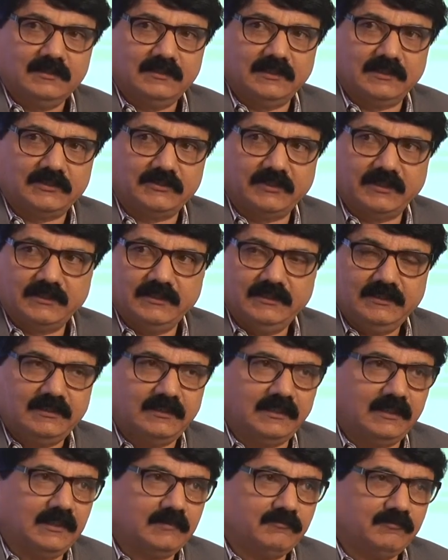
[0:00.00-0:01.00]
get ready,
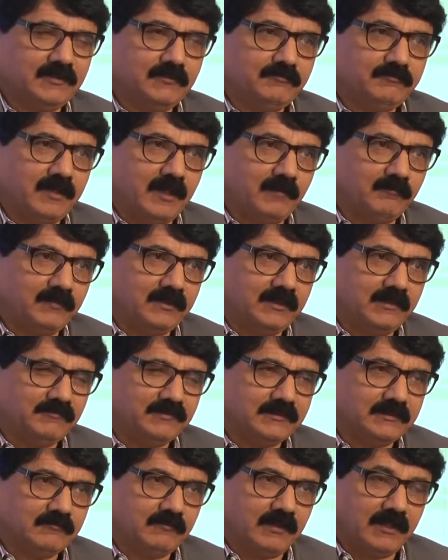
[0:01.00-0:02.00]
connect with the family
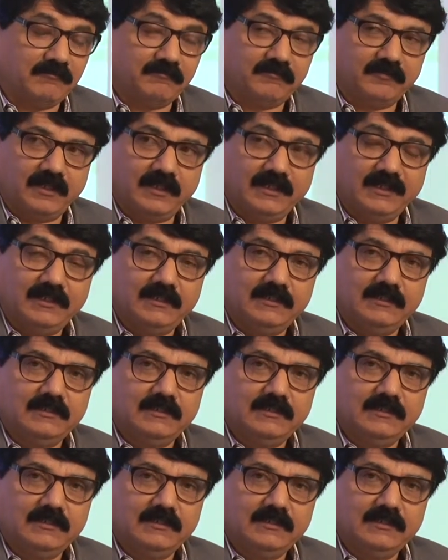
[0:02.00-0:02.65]
with the Wi-Fi,